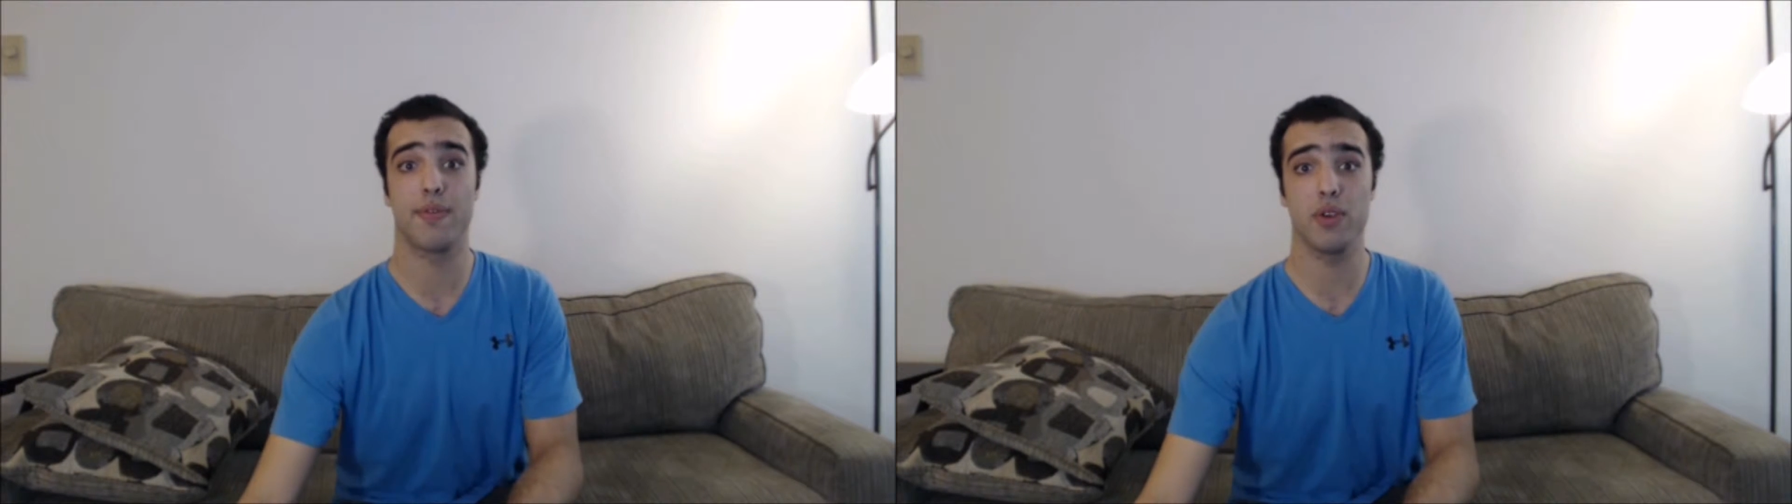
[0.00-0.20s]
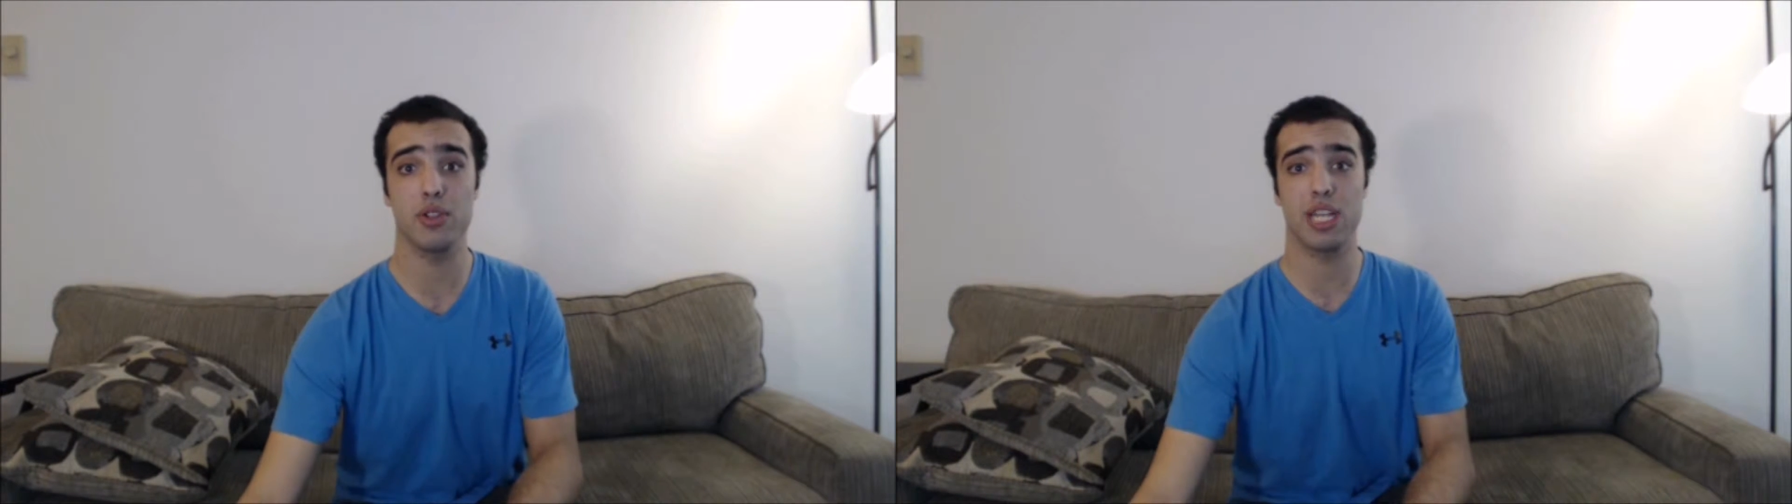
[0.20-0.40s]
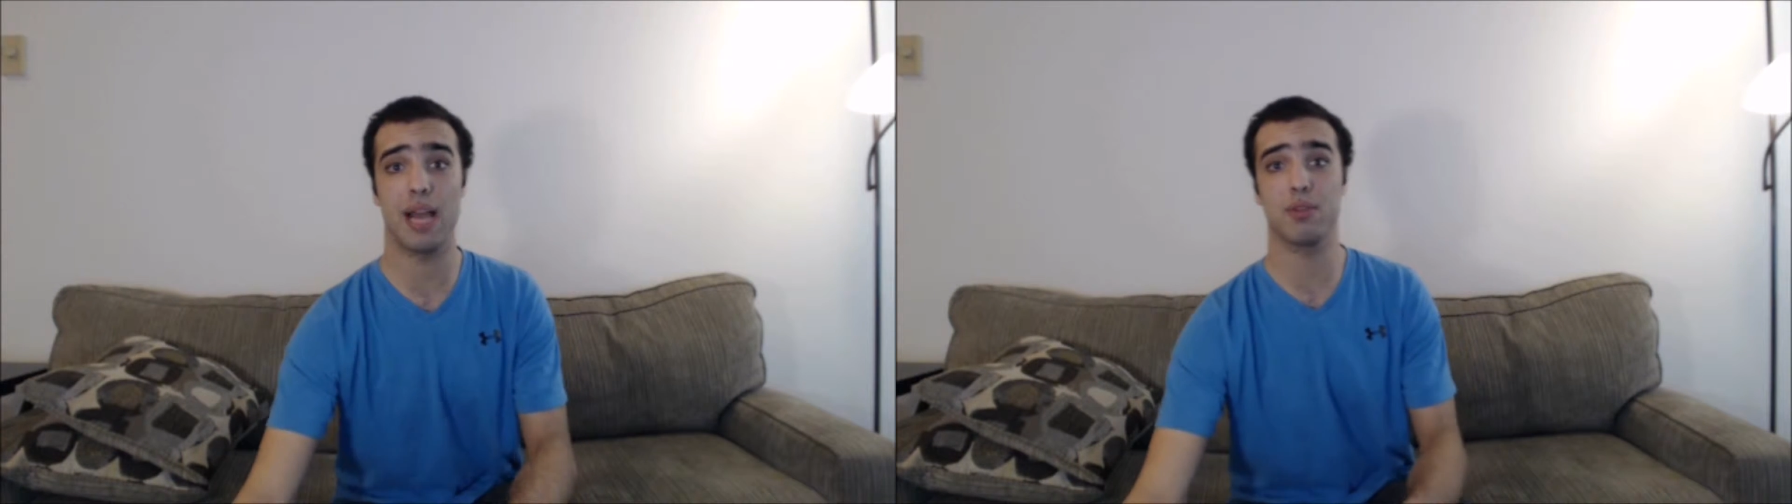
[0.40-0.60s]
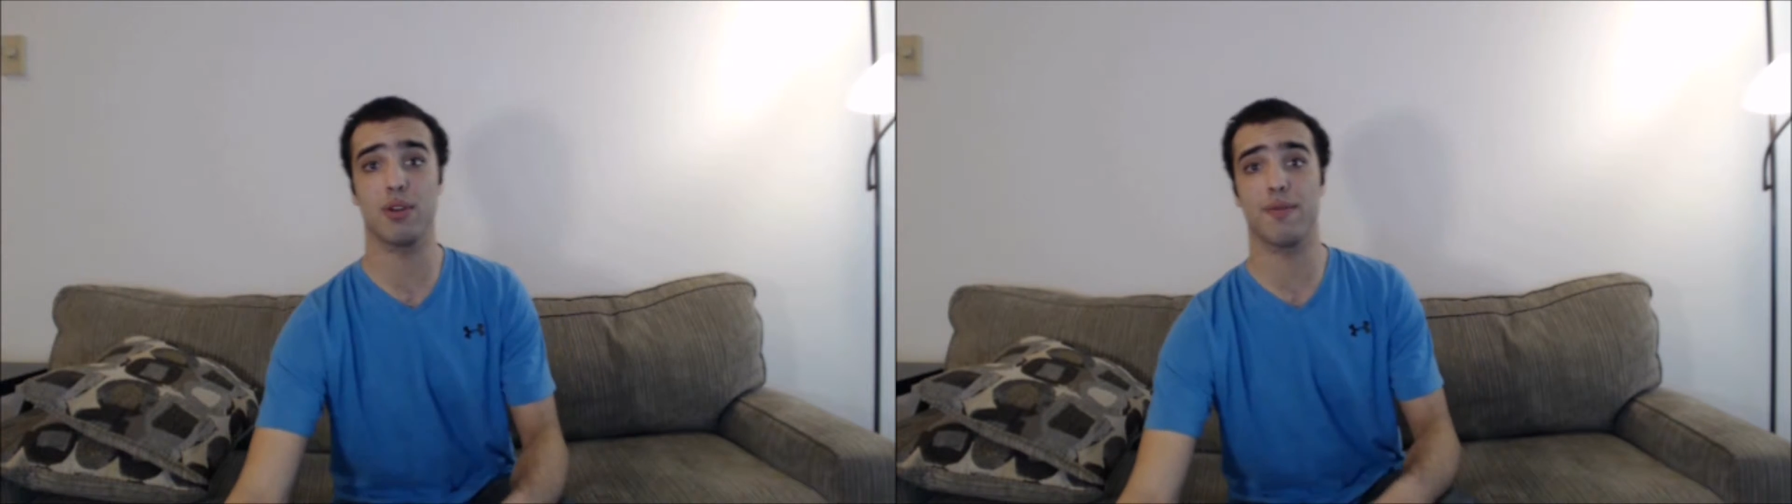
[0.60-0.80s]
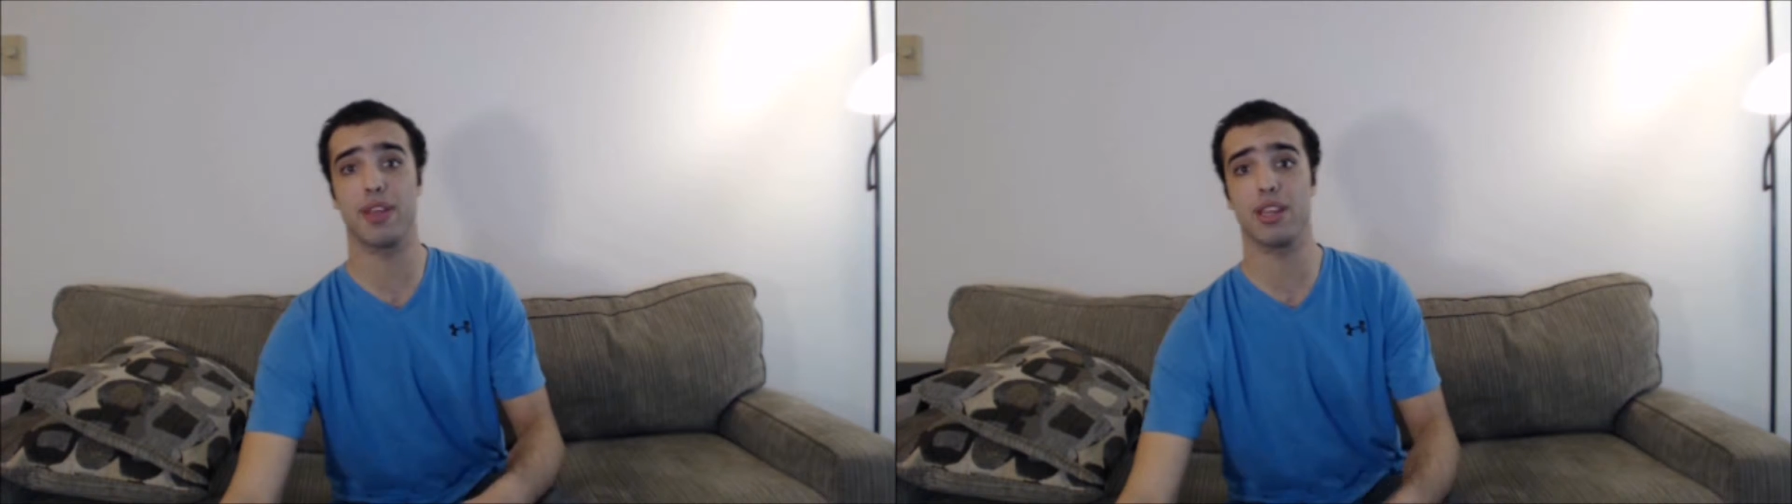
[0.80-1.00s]
the first
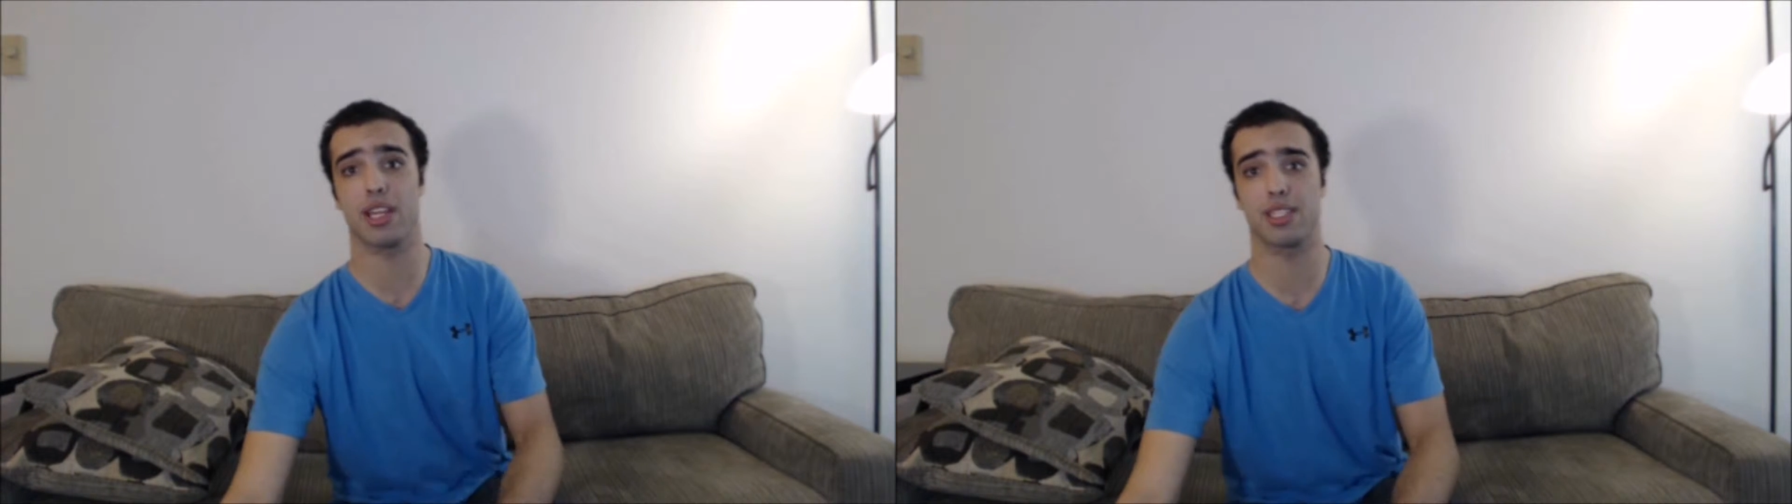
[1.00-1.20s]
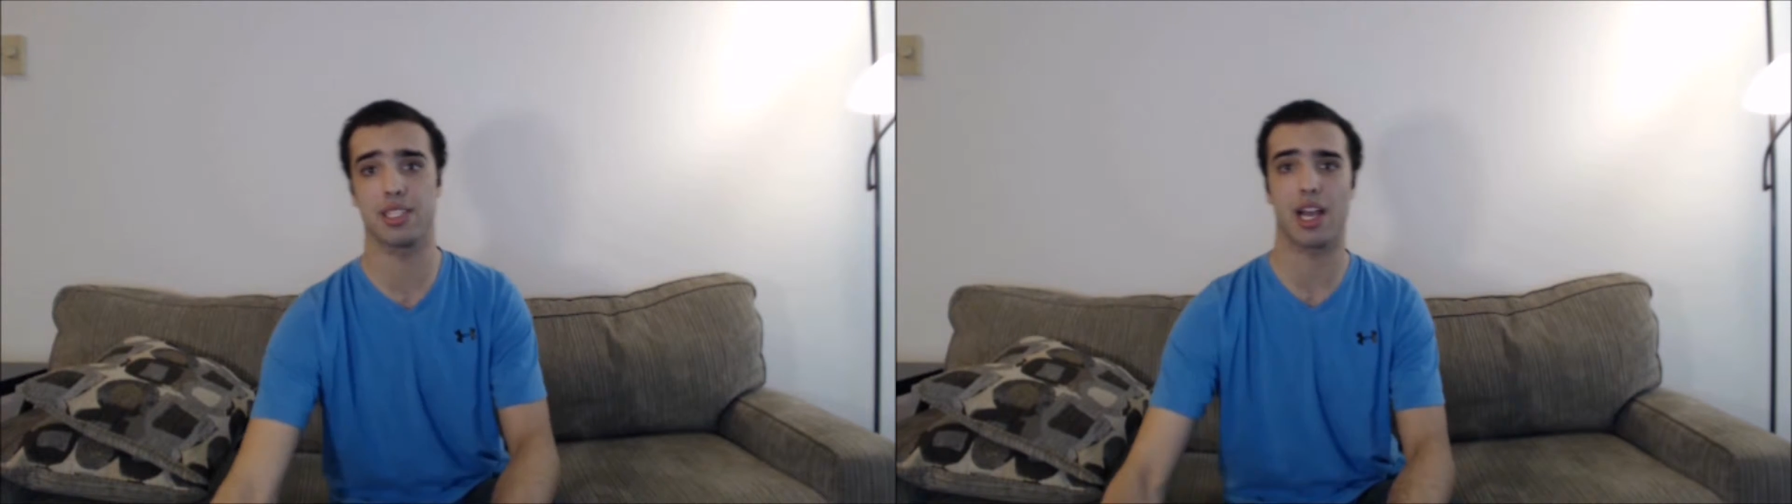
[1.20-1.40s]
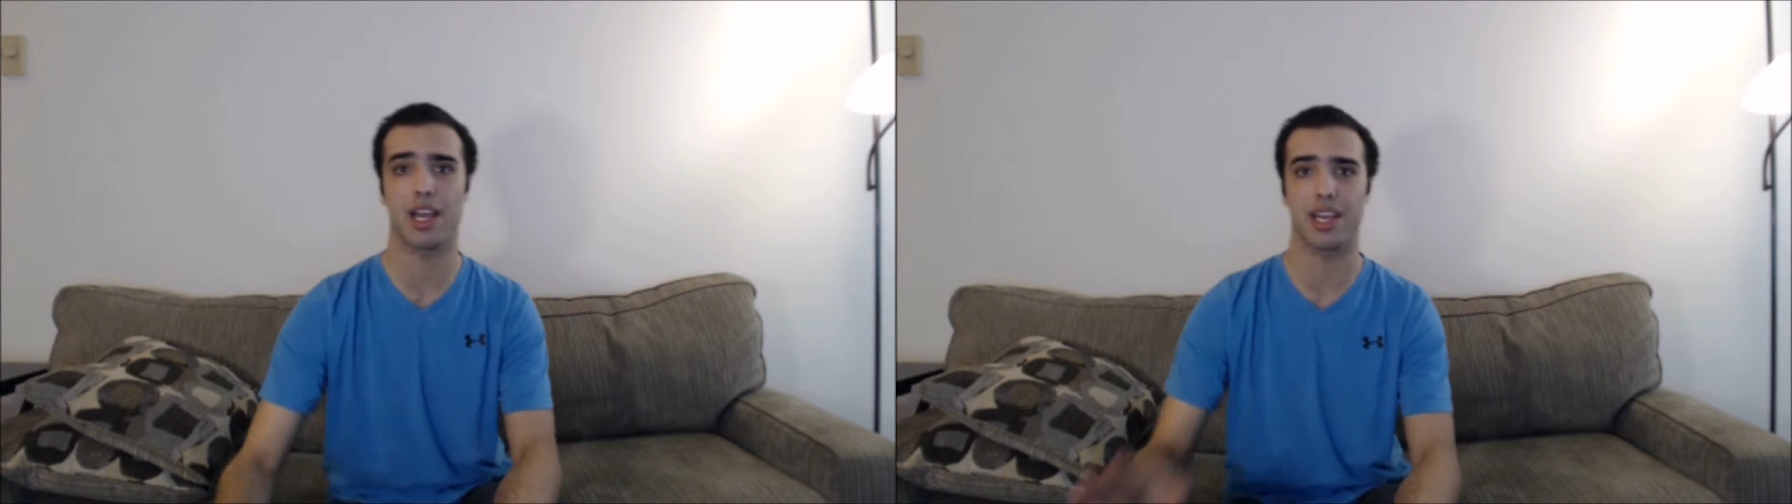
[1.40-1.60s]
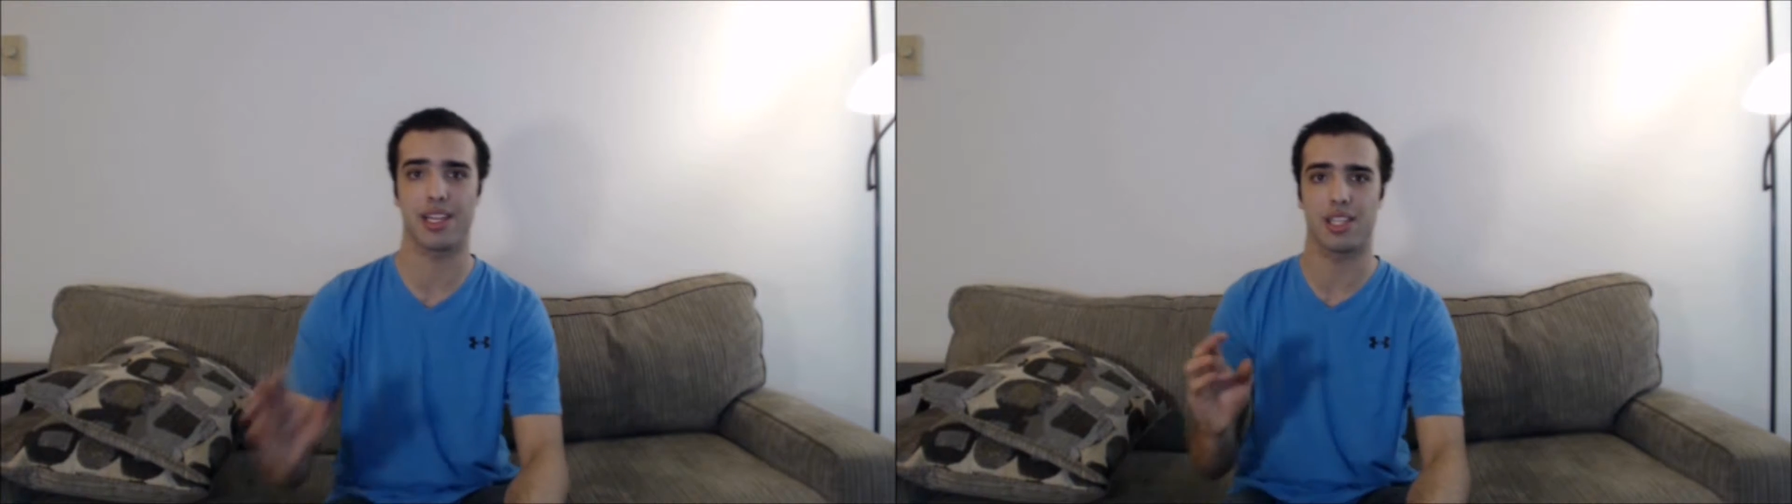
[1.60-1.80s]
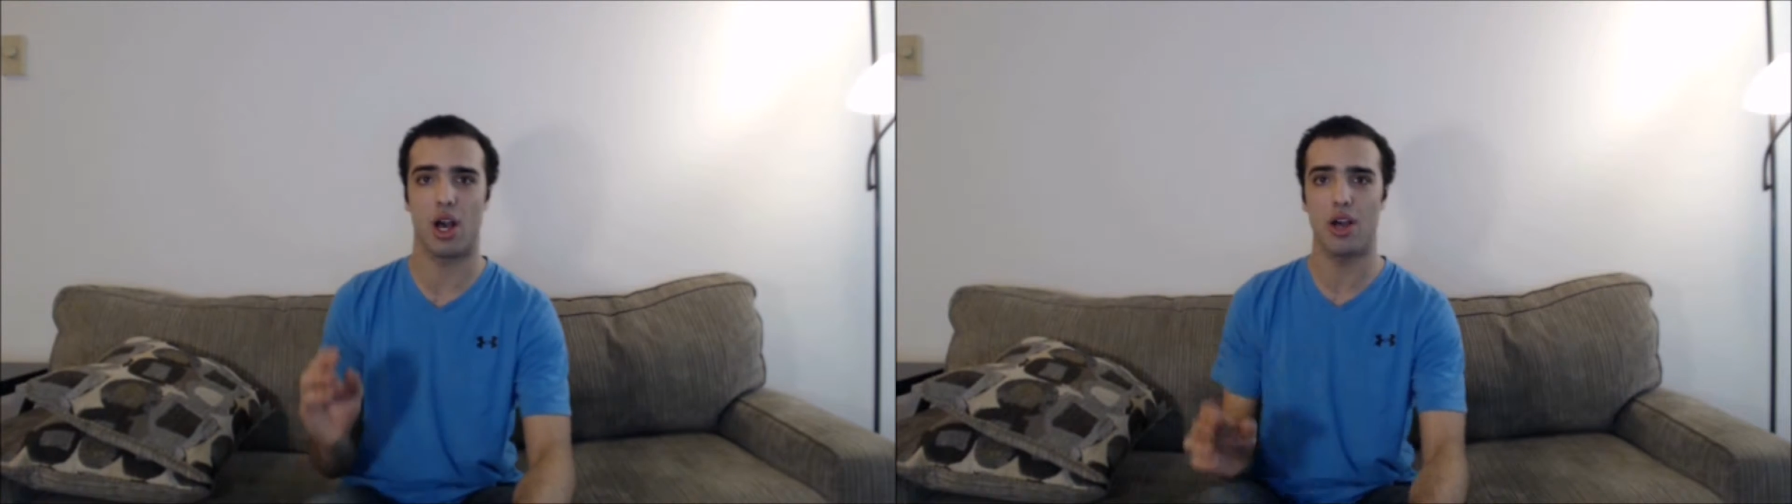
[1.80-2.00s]
chapter of Vinland Saga
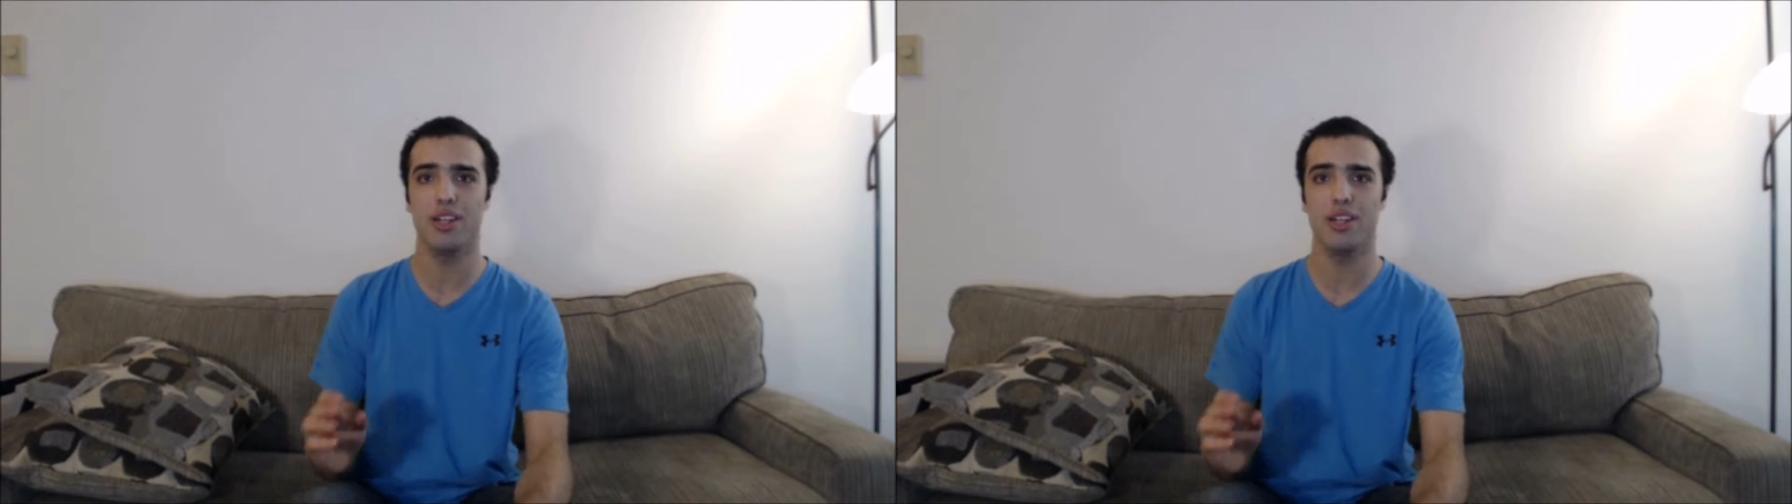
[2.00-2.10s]
is